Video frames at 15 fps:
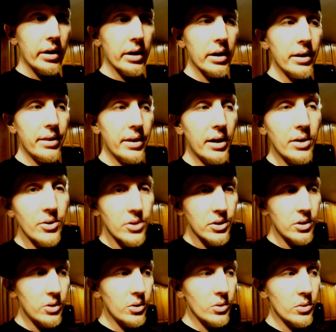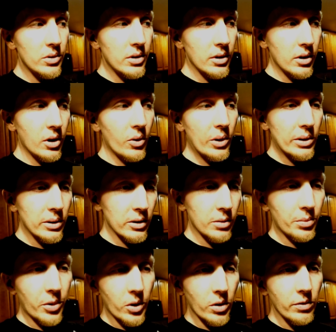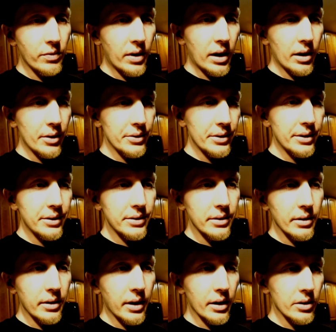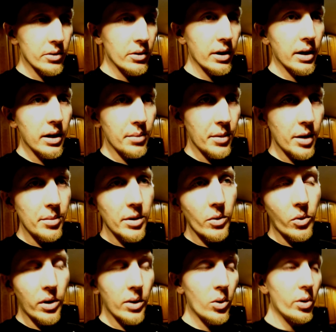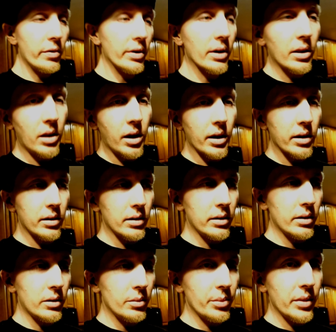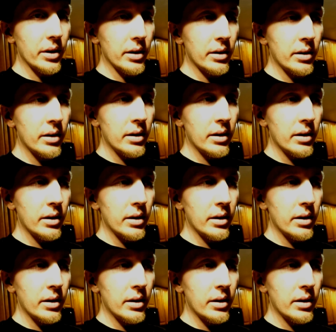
can then choose to go into the profiles and select, okay, maybe I want to overclock it a little bit,